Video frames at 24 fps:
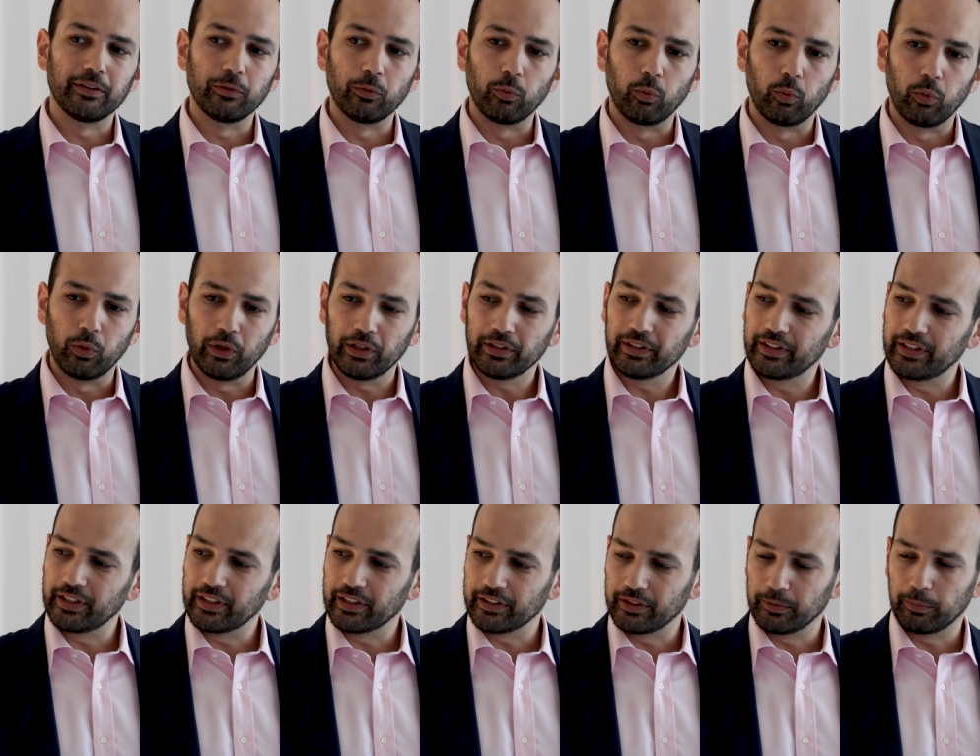
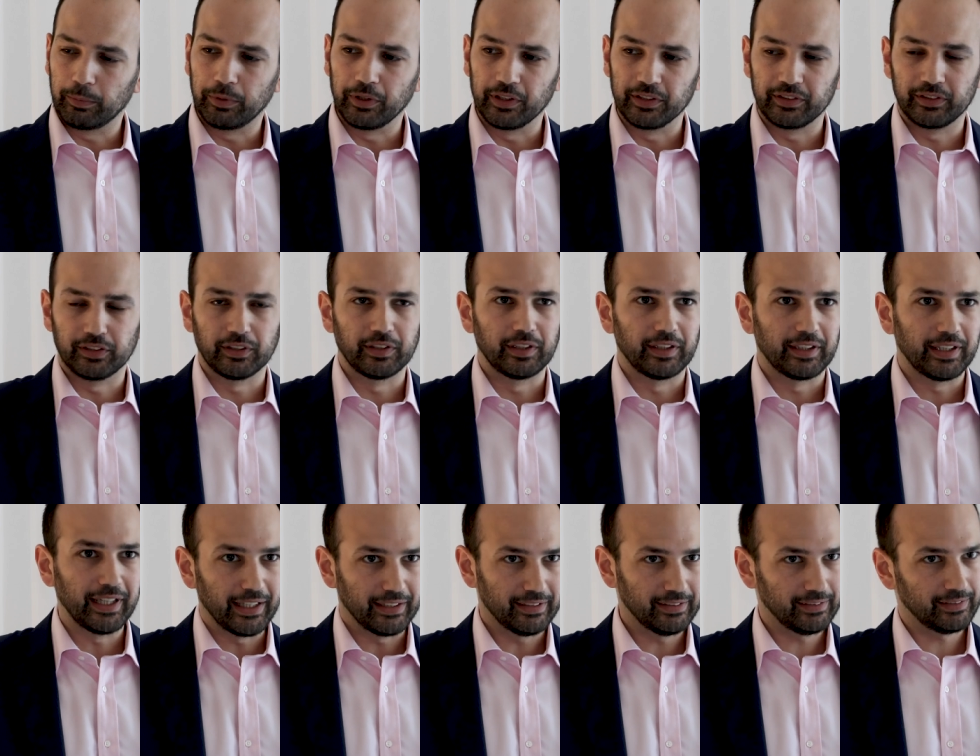What the other person
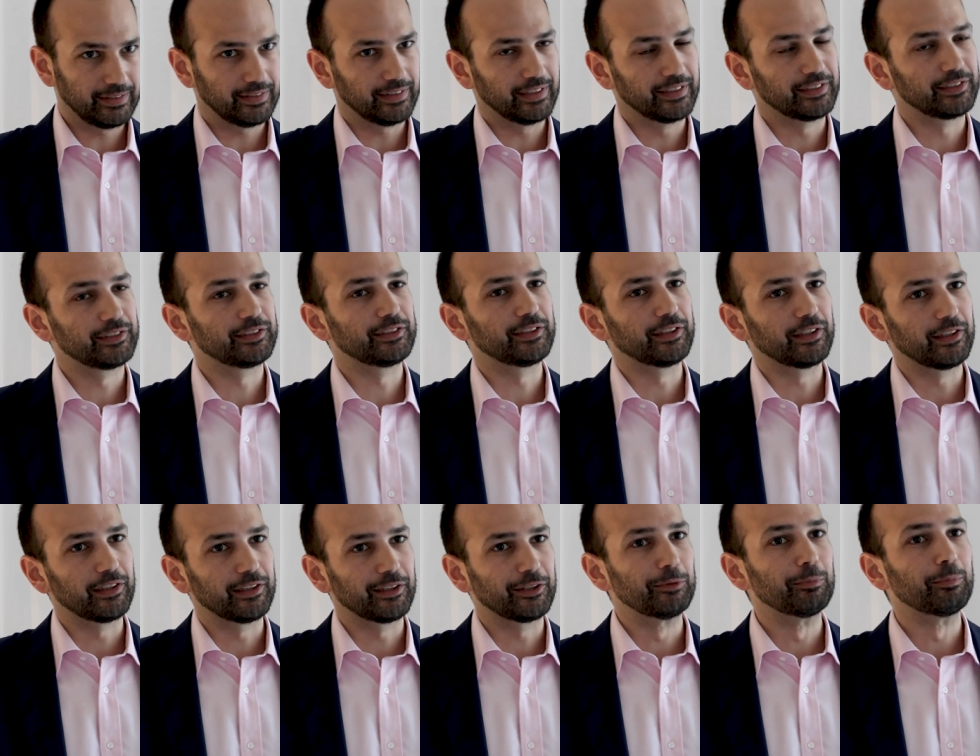gets is
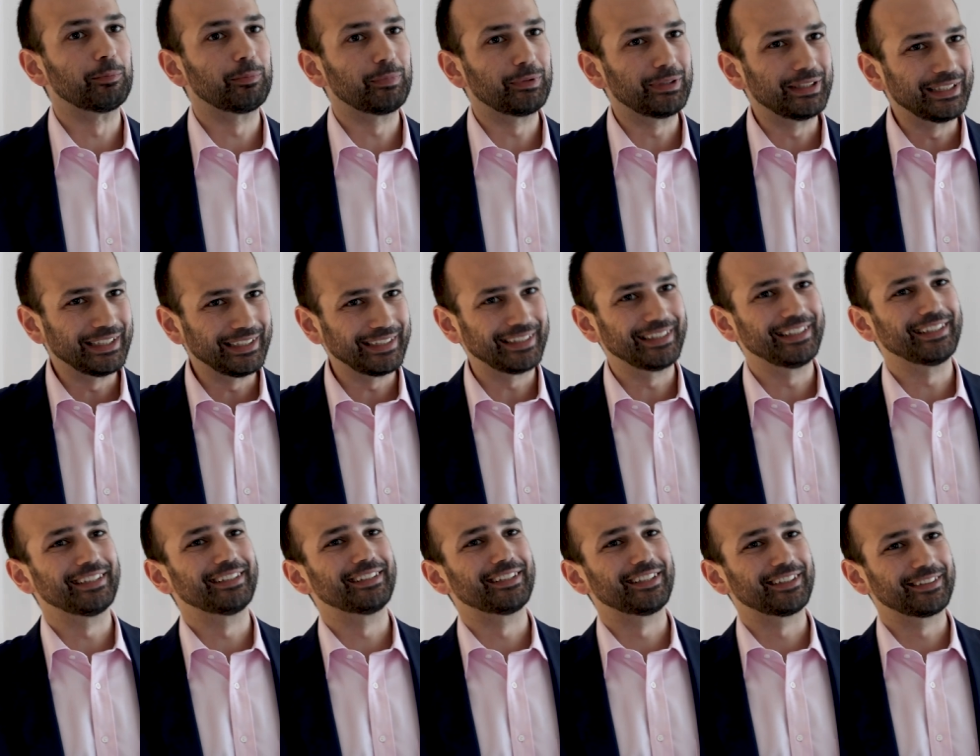still
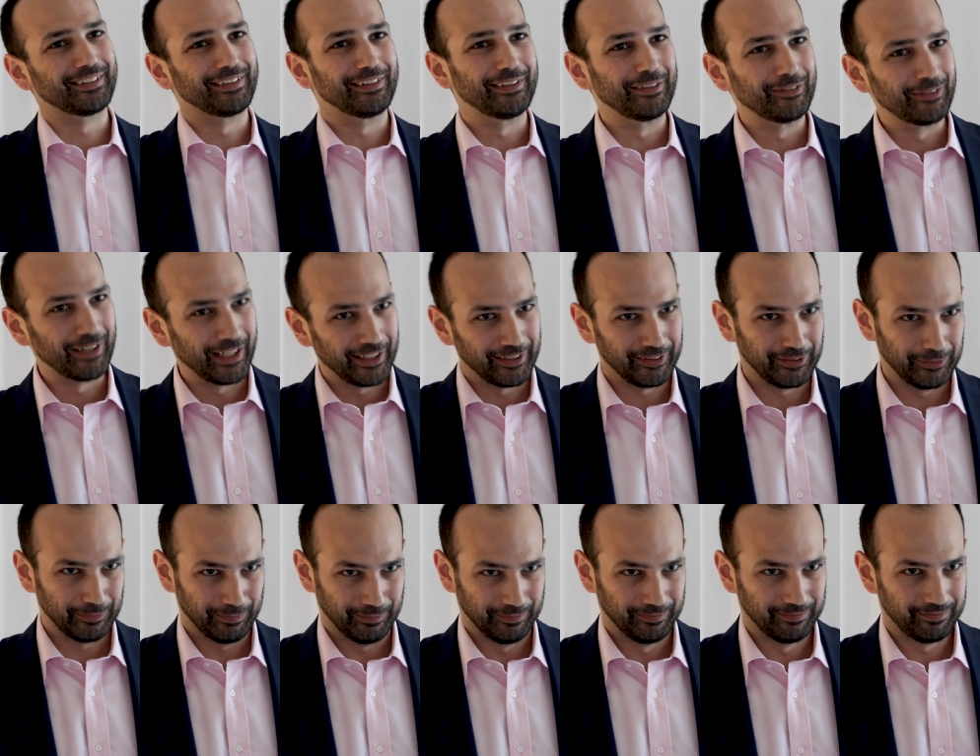completely and utterly
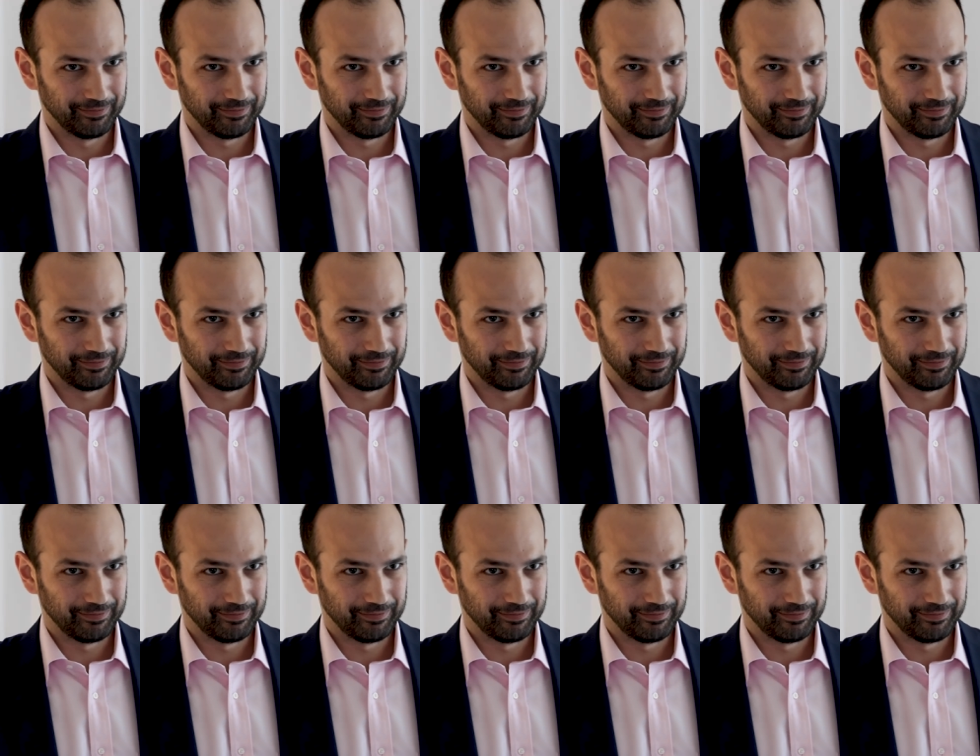random.